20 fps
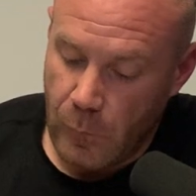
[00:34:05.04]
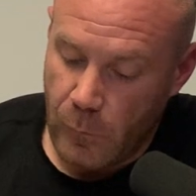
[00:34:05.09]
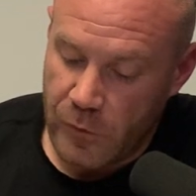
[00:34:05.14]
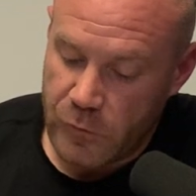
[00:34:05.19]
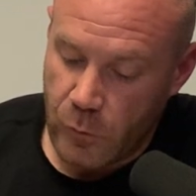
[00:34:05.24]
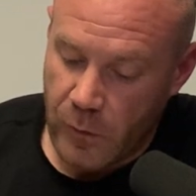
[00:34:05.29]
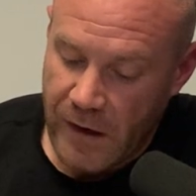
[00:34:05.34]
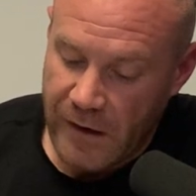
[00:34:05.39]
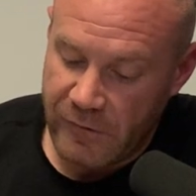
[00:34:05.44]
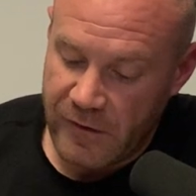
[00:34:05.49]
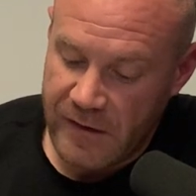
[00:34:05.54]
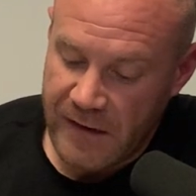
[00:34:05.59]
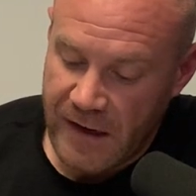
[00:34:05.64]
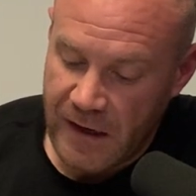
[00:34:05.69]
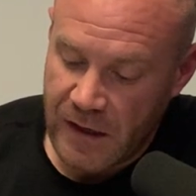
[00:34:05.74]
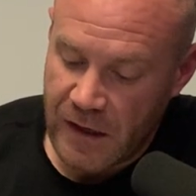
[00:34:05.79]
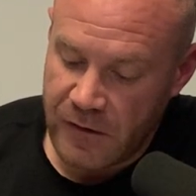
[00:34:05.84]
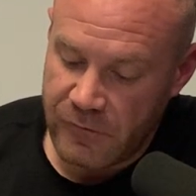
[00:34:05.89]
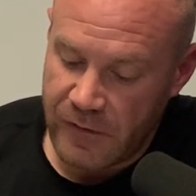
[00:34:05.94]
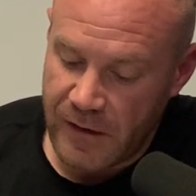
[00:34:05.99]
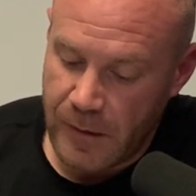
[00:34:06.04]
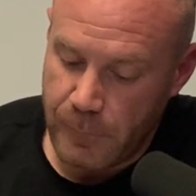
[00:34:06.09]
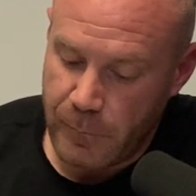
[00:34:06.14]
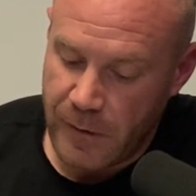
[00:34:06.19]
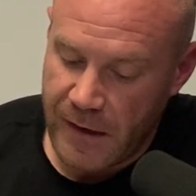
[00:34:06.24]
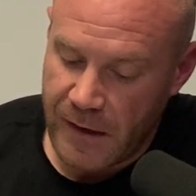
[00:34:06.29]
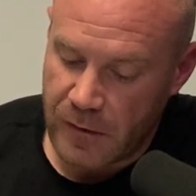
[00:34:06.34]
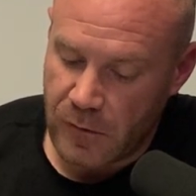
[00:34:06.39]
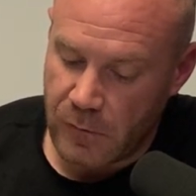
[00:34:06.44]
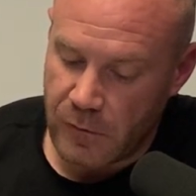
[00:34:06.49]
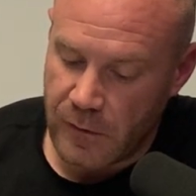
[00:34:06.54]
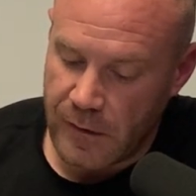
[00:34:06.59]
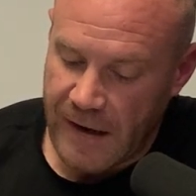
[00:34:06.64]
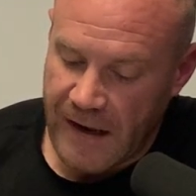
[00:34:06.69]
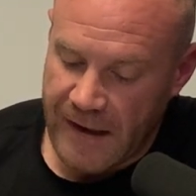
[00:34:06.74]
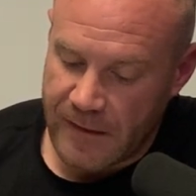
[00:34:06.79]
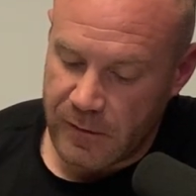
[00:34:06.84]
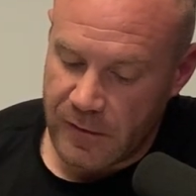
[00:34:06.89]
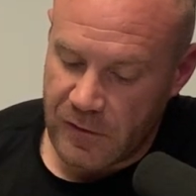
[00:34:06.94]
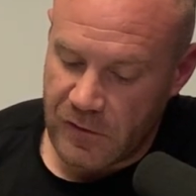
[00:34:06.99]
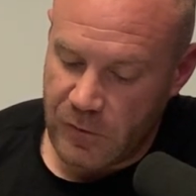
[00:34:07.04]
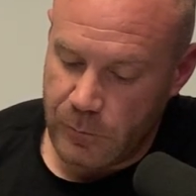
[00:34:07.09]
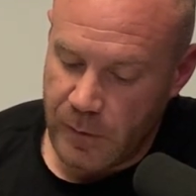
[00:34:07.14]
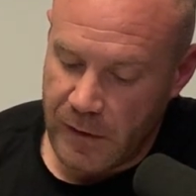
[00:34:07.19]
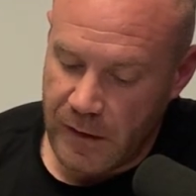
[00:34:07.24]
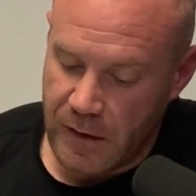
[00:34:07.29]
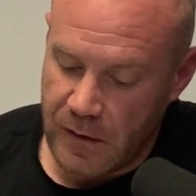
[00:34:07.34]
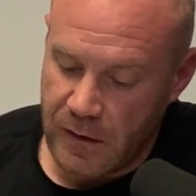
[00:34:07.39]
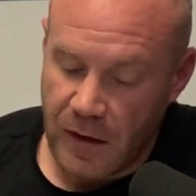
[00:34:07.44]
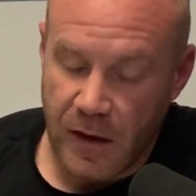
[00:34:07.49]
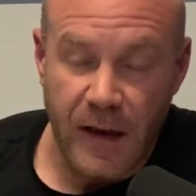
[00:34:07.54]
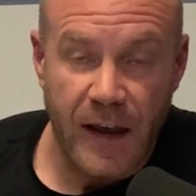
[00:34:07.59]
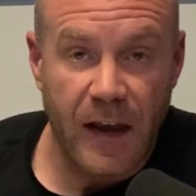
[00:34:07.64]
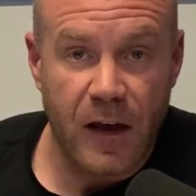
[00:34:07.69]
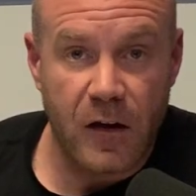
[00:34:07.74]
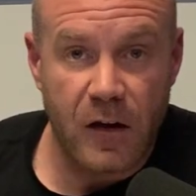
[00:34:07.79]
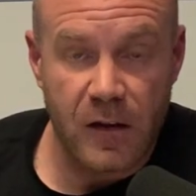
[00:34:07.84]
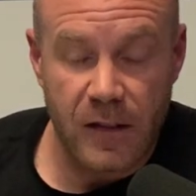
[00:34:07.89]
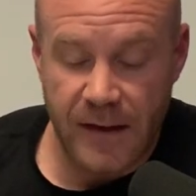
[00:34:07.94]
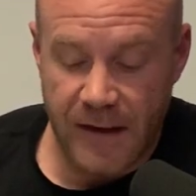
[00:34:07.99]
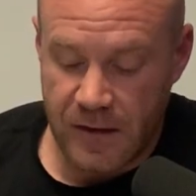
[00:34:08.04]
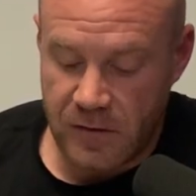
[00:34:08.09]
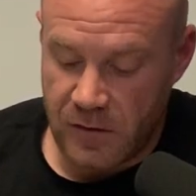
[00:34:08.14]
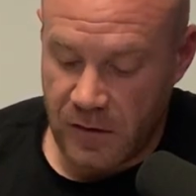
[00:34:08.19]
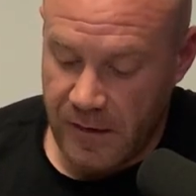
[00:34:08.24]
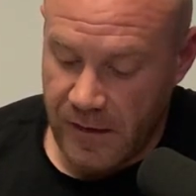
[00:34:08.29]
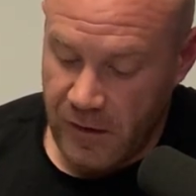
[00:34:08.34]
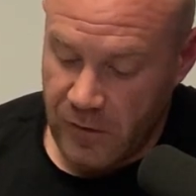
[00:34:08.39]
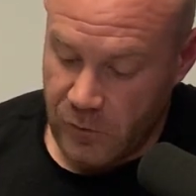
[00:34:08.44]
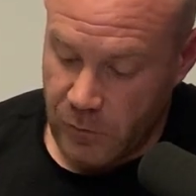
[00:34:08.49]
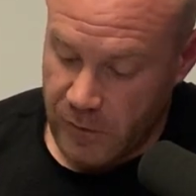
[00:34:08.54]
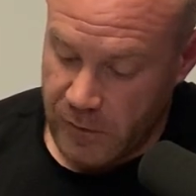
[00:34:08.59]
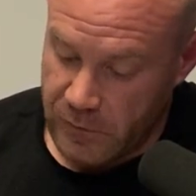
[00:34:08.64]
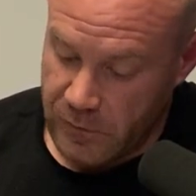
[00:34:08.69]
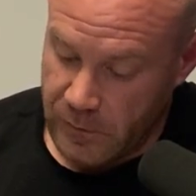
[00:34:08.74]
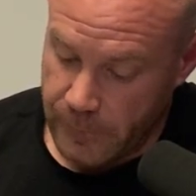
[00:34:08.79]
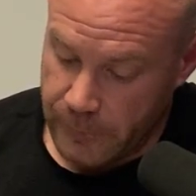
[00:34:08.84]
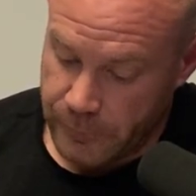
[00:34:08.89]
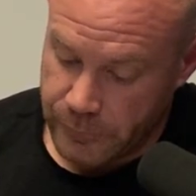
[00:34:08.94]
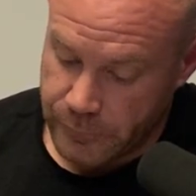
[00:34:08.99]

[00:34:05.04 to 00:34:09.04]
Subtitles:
which will have a negative impact on the athlete's speed and could lead to injuries.